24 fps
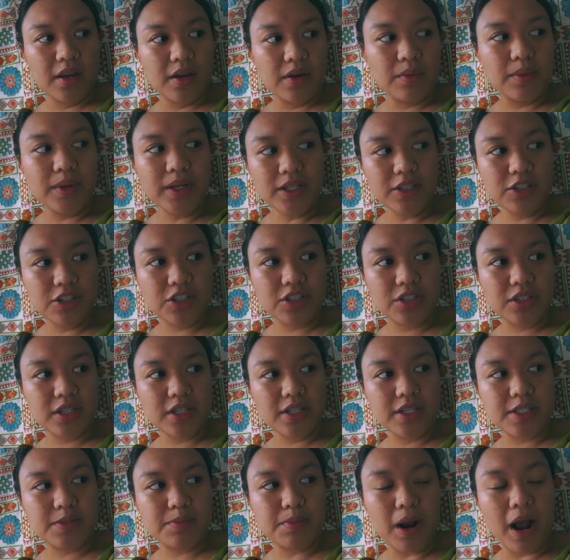Which
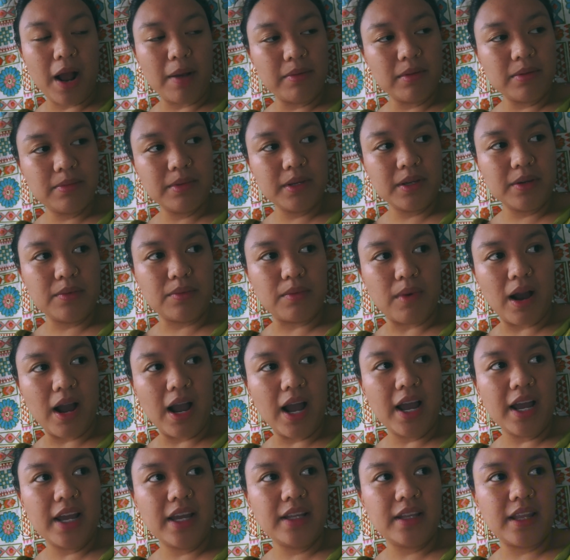is probably
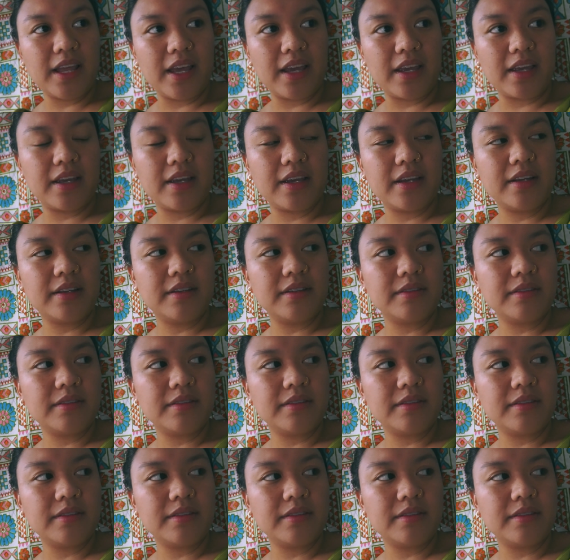why like